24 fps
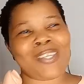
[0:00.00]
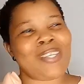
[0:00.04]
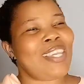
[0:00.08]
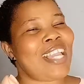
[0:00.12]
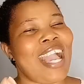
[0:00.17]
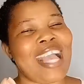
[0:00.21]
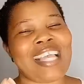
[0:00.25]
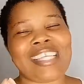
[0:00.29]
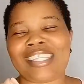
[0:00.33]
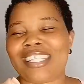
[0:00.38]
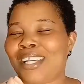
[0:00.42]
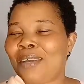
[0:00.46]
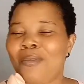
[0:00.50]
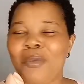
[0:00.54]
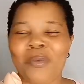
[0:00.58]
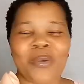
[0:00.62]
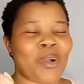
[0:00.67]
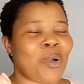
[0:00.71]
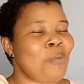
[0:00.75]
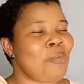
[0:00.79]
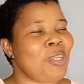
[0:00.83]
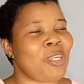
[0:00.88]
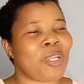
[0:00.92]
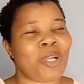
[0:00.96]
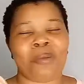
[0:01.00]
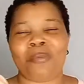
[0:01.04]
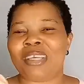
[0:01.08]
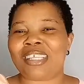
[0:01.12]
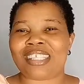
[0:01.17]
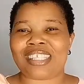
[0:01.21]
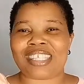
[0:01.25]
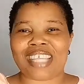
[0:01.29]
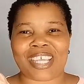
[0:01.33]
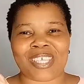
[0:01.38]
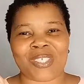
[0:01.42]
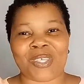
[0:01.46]
So you guys tell me welcome in the
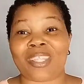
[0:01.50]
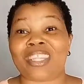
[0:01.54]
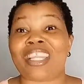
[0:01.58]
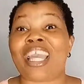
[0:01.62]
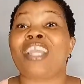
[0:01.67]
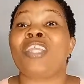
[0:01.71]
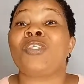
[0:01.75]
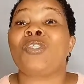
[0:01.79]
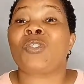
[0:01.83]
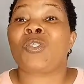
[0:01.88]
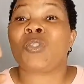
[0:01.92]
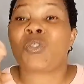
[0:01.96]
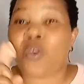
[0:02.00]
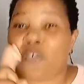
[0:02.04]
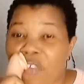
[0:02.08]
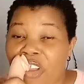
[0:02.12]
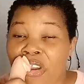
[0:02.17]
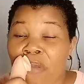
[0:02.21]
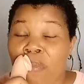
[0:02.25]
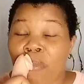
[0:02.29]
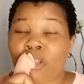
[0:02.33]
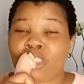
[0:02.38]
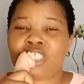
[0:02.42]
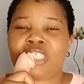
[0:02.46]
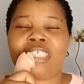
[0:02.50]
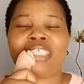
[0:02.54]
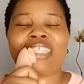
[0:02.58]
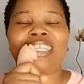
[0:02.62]
comment section. Thank you so very much.